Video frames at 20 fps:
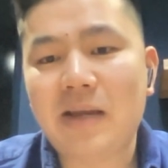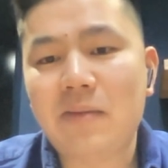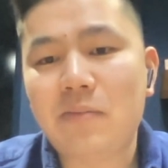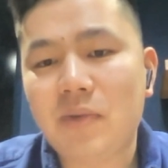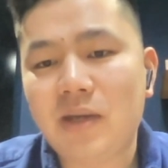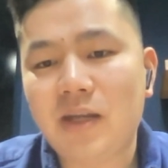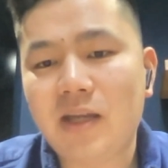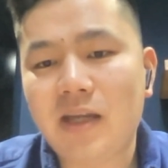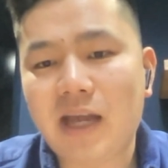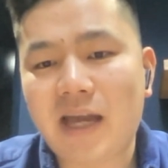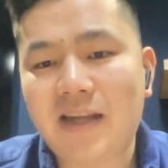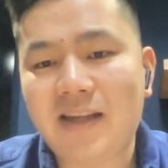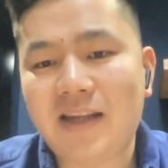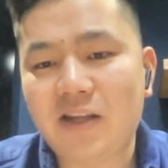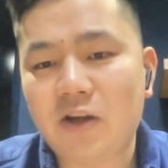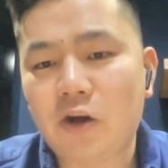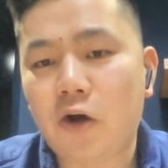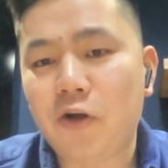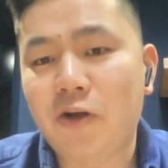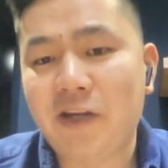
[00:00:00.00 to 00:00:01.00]
this can be
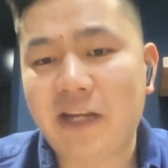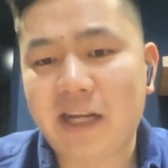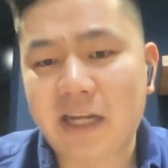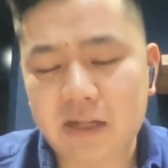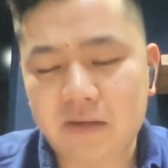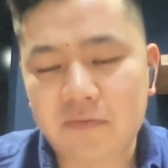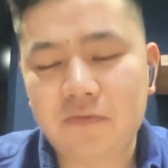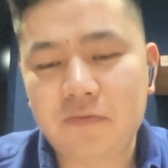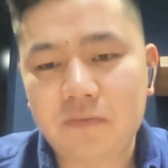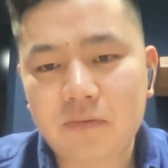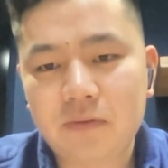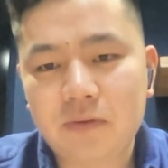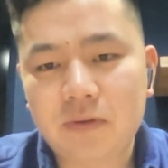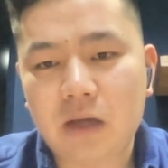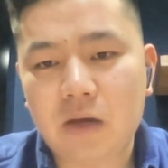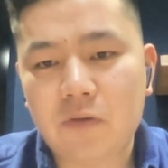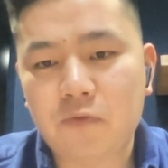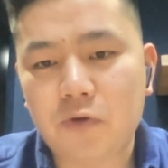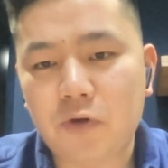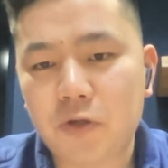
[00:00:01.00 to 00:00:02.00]
another alternative
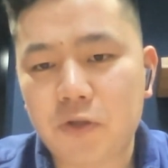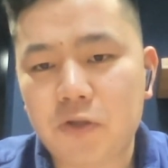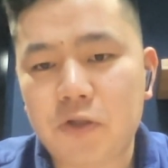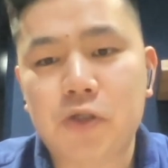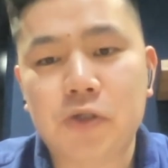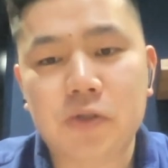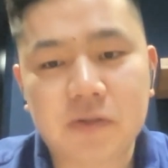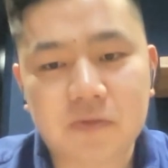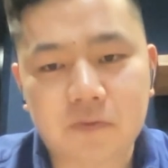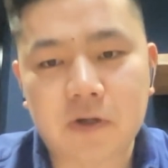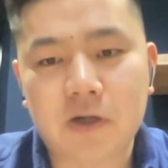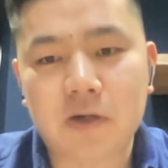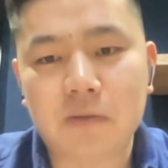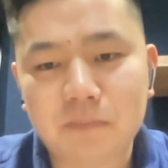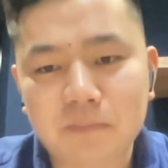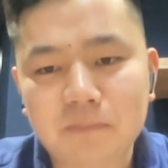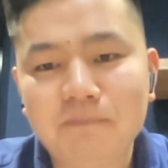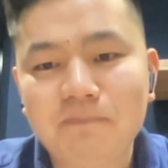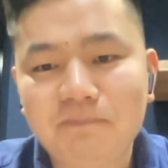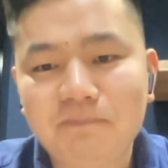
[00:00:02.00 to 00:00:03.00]
for you to choose from.